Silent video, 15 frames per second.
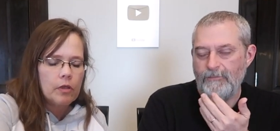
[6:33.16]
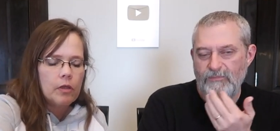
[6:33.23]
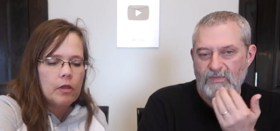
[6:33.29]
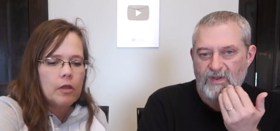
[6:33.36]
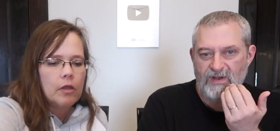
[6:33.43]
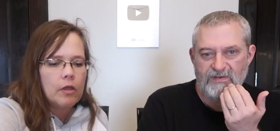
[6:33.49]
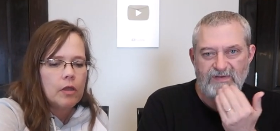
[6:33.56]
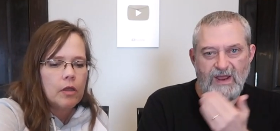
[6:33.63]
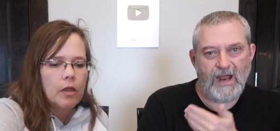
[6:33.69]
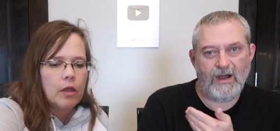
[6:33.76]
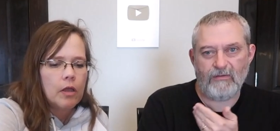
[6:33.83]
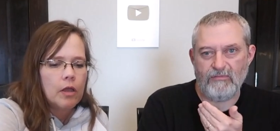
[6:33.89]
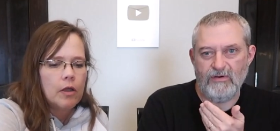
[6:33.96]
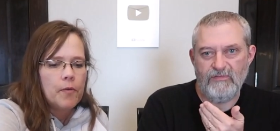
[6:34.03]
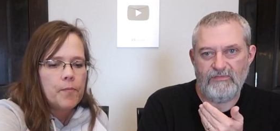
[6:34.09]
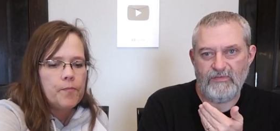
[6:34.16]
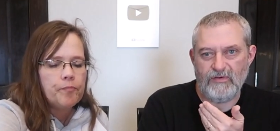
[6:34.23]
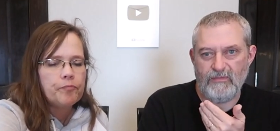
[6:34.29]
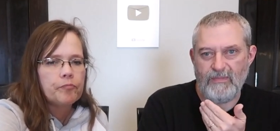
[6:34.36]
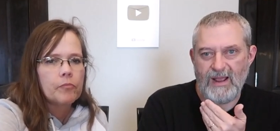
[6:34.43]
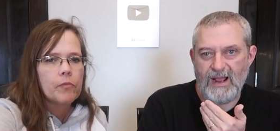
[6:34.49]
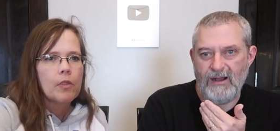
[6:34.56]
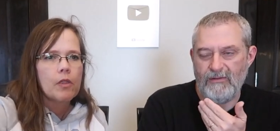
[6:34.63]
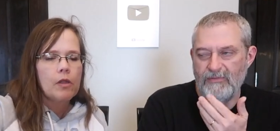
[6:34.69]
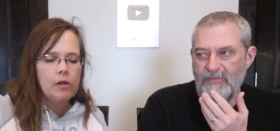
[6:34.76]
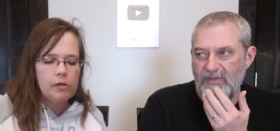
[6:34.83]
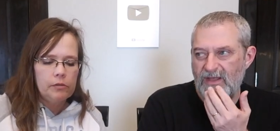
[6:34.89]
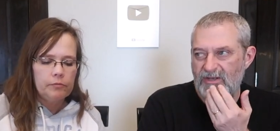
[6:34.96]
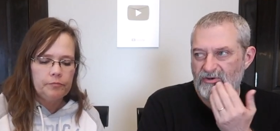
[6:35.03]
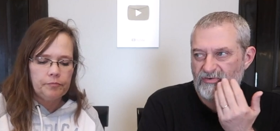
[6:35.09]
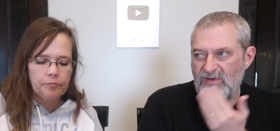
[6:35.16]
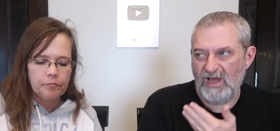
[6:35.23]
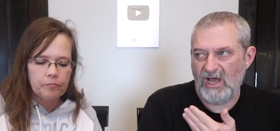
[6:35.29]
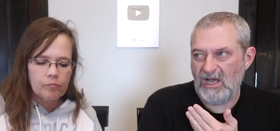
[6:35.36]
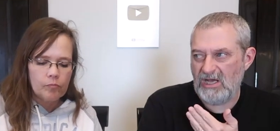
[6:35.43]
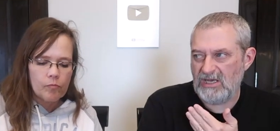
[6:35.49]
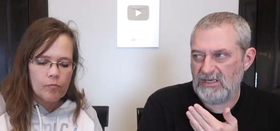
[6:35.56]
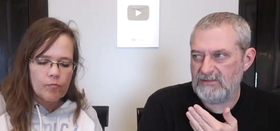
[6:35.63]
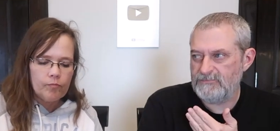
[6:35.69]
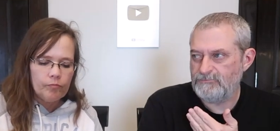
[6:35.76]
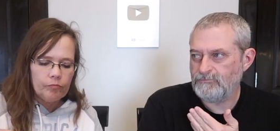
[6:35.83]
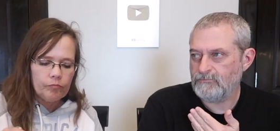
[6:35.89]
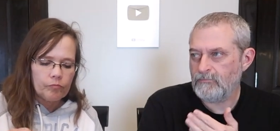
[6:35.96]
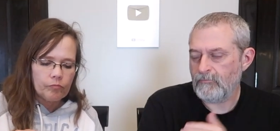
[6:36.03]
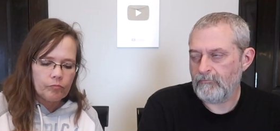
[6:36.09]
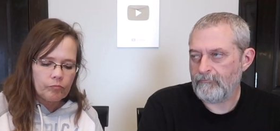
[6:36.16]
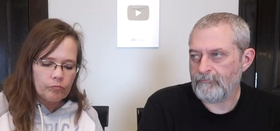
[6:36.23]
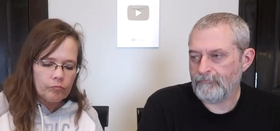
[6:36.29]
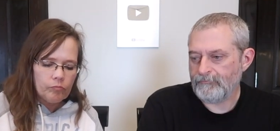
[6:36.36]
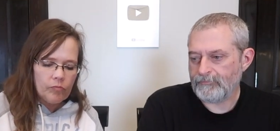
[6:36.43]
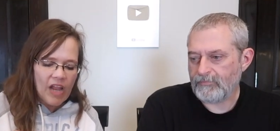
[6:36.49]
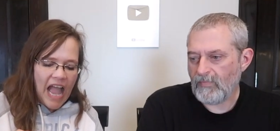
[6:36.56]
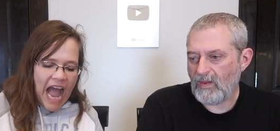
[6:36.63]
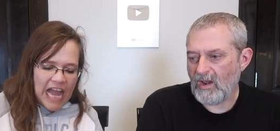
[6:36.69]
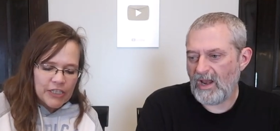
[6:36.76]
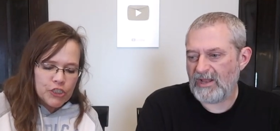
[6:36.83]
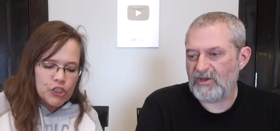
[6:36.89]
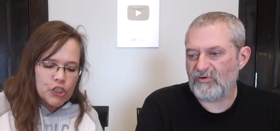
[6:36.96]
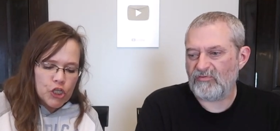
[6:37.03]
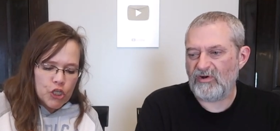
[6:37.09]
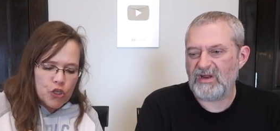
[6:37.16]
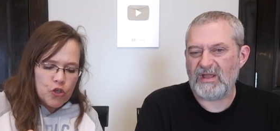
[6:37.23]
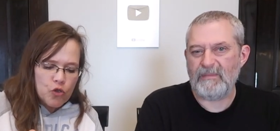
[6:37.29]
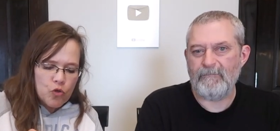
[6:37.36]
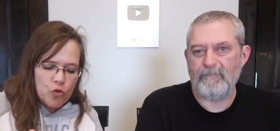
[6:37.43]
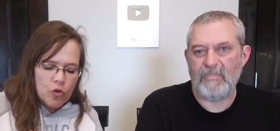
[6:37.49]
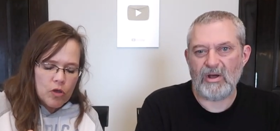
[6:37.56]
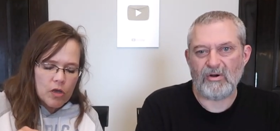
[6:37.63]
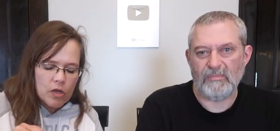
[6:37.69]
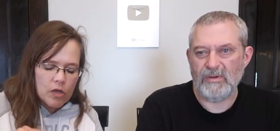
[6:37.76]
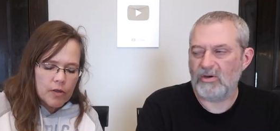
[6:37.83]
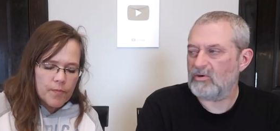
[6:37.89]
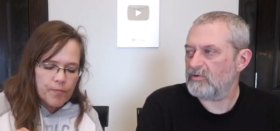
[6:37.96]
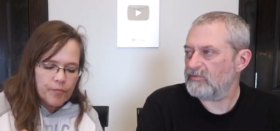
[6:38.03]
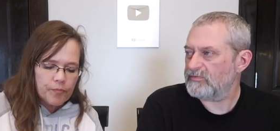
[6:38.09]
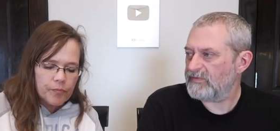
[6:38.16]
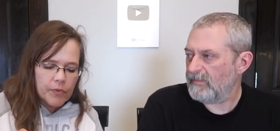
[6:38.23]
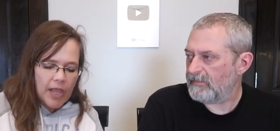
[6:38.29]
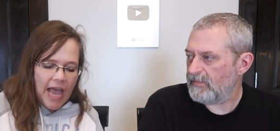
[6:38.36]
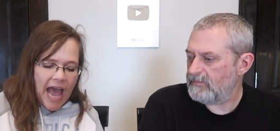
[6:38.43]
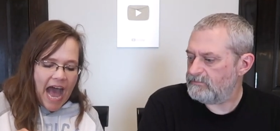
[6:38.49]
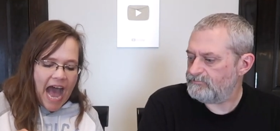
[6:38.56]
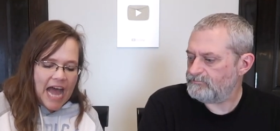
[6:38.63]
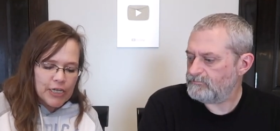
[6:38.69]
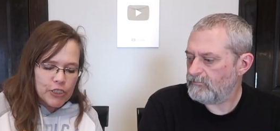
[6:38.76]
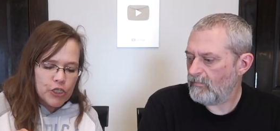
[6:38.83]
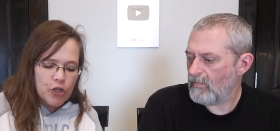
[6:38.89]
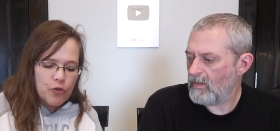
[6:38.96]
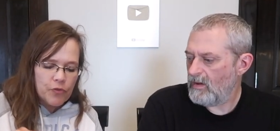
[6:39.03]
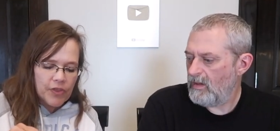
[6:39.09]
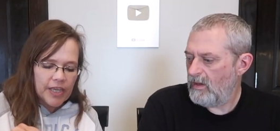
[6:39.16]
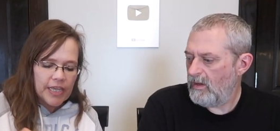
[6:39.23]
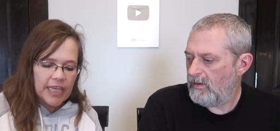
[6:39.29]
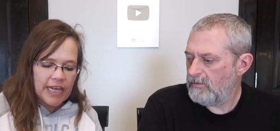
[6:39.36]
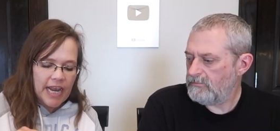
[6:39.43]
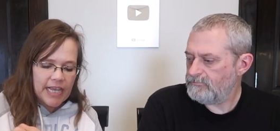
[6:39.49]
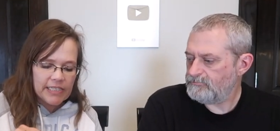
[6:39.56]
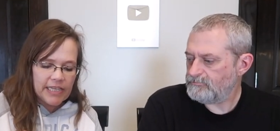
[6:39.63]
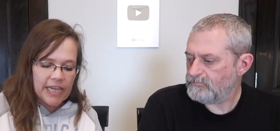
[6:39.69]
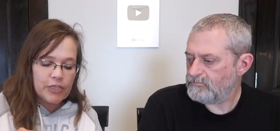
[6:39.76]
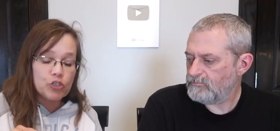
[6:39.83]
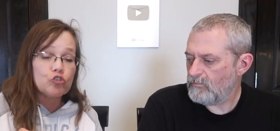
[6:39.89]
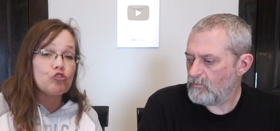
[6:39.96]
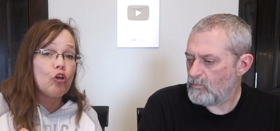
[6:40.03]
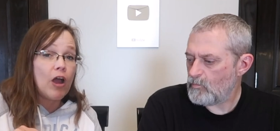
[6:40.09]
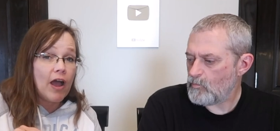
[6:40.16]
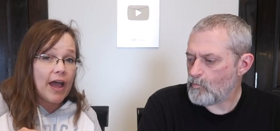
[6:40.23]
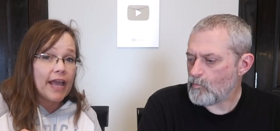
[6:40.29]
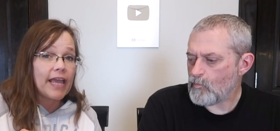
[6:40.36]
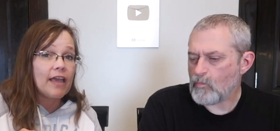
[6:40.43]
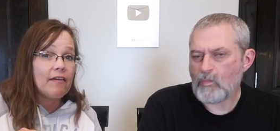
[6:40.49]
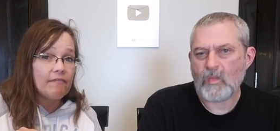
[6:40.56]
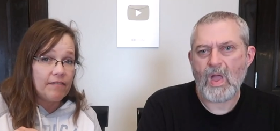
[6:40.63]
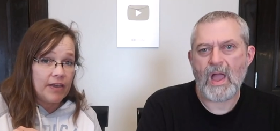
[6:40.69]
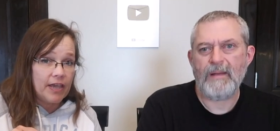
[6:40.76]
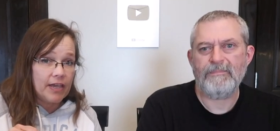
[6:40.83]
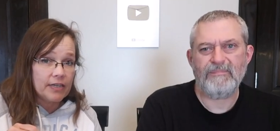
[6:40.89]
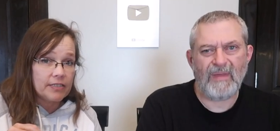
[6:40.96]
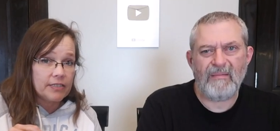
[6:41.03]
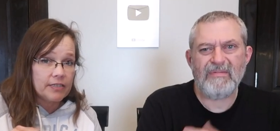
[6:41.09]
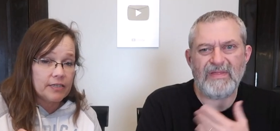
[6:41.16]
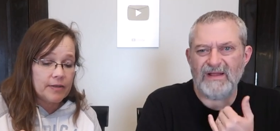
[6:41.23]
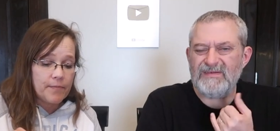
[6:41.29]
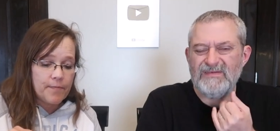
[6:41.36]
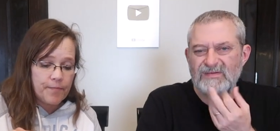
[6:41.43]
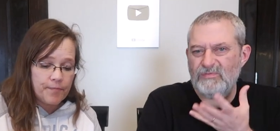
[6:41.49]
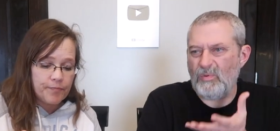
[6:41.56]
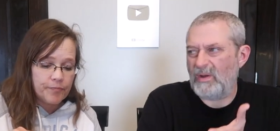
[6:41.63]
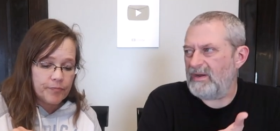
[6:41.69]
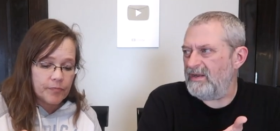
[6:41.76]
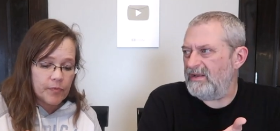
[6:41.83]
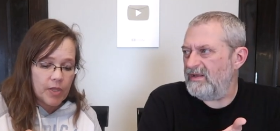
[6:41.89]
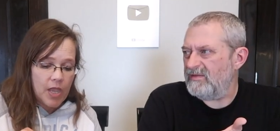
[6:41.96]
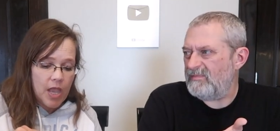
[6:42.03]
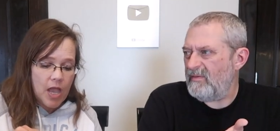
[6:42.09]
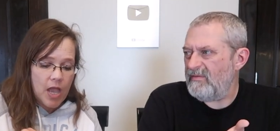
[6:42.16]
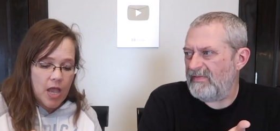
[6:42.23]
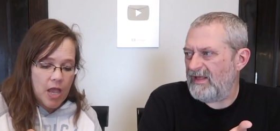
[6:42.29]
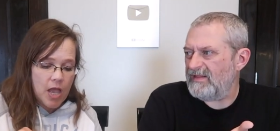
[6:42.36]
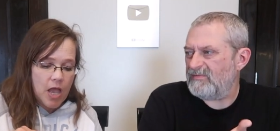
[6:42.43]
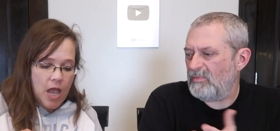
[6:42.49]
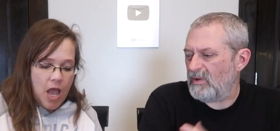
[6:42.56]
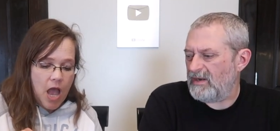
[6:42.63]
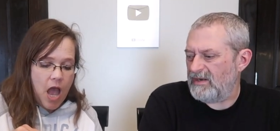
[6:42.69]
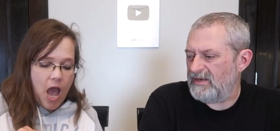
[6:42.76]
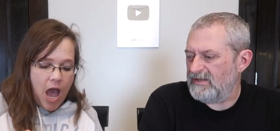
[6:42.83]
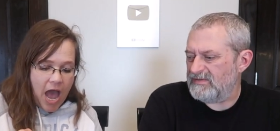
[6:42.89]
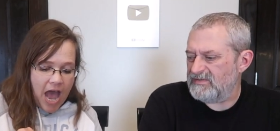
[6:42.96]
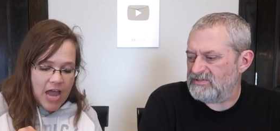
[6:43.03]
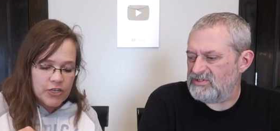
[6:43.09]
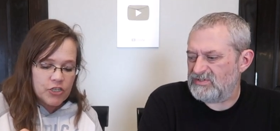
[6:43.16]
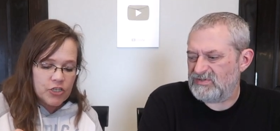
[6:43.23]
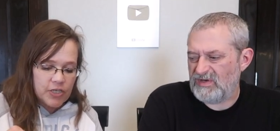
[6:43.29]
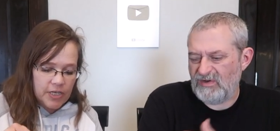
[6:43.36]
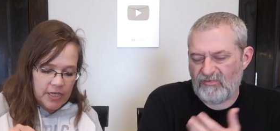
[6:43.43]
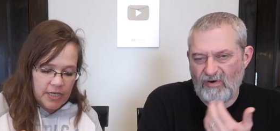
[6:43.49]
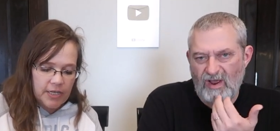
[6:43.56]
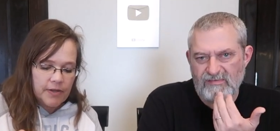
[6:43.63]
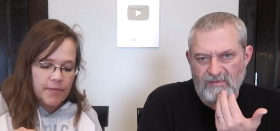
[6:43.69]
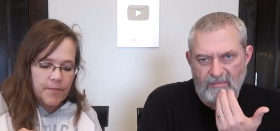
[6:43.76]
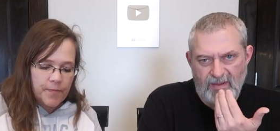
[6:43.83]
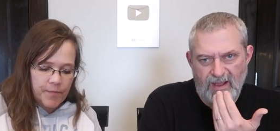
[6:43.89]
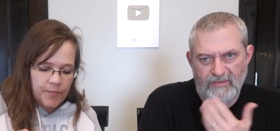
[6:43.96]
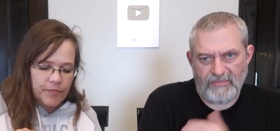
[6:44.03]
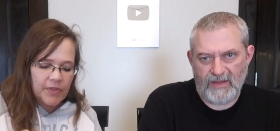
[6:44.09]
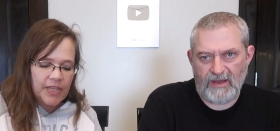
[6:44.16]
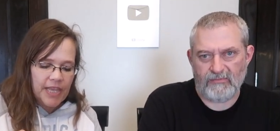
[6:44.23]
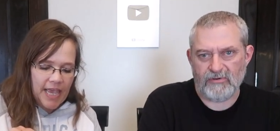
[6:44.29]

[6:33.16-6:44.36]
Speaker 1: the entire roof of your mouth and your tongue. I like you're do, drinking buttermilk or something.
Speaker 2: I do think it has a drying effect.
Speaker 1: Maybe that's just what it is. Maybe that's what it is. I, it, just, it dries my mouth out.